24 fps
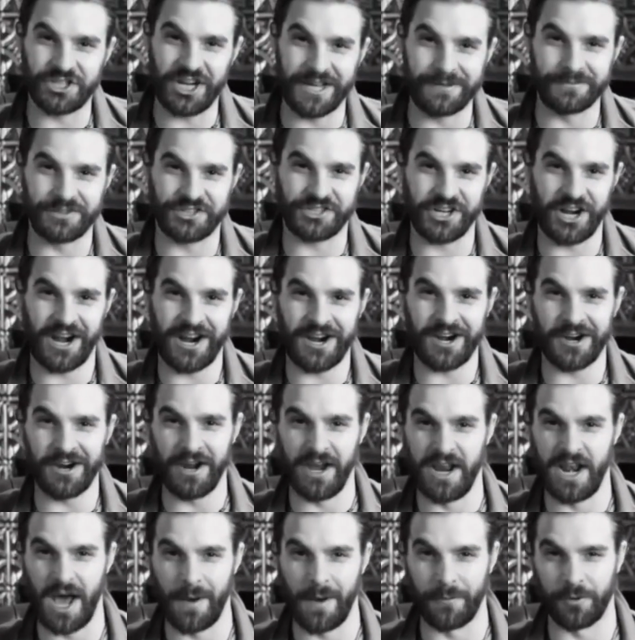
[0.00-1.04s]
James
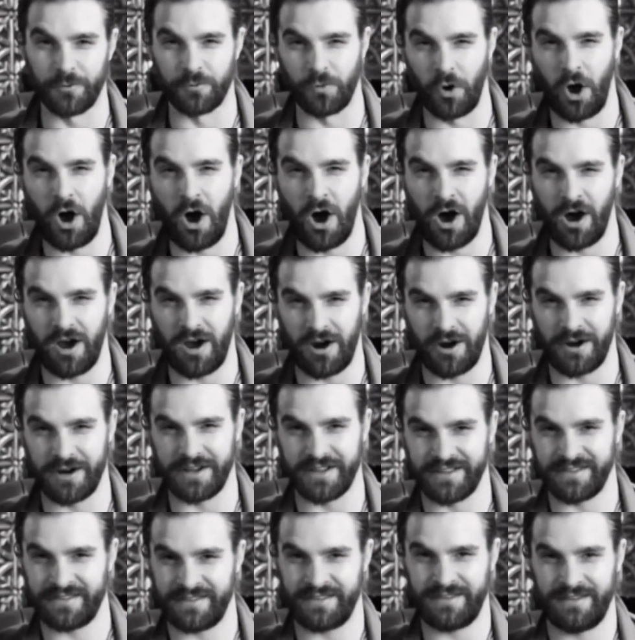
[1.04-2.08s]
Gyre and I'm a raw
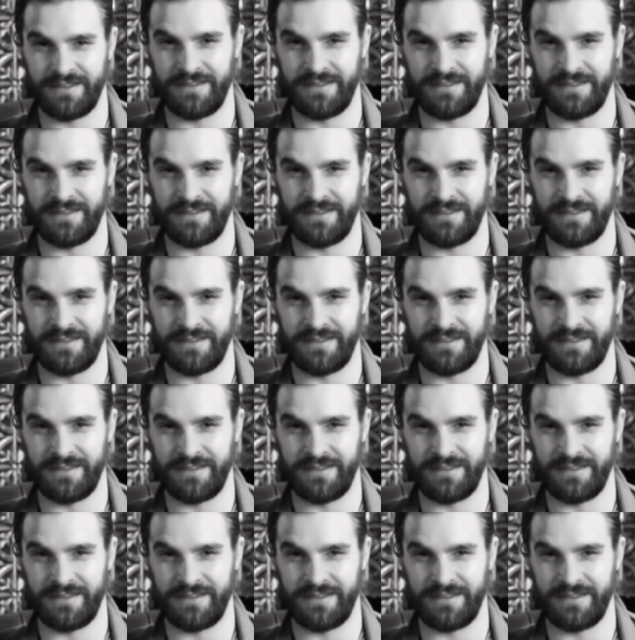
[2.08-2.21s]
artist.